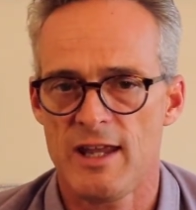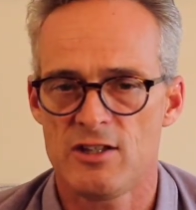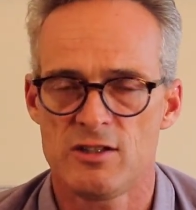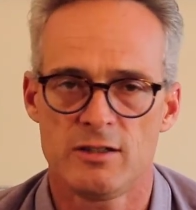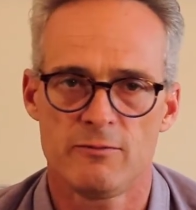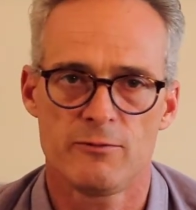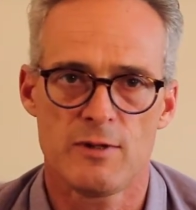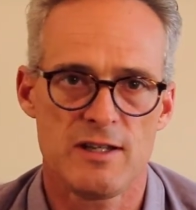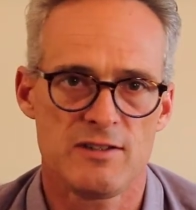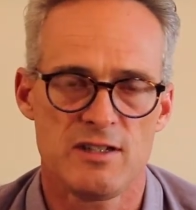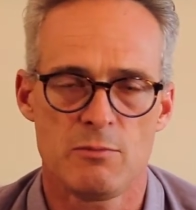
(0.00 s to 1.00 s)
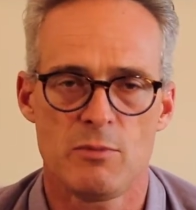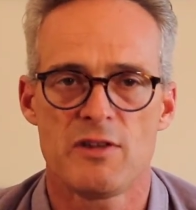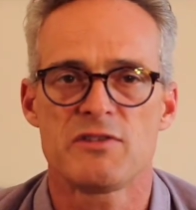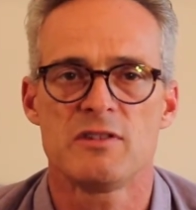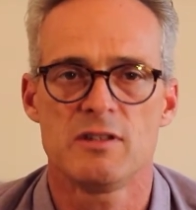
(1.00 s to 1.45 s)
aging for 18
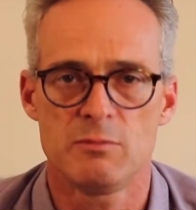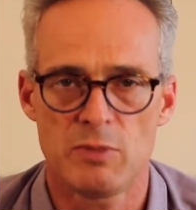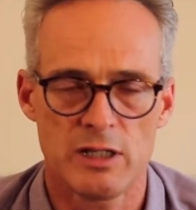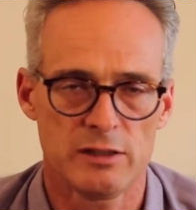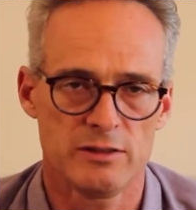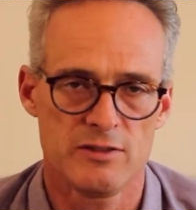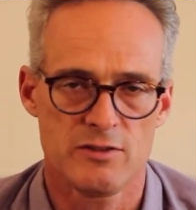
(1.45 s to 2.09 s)
months, and then bottle it.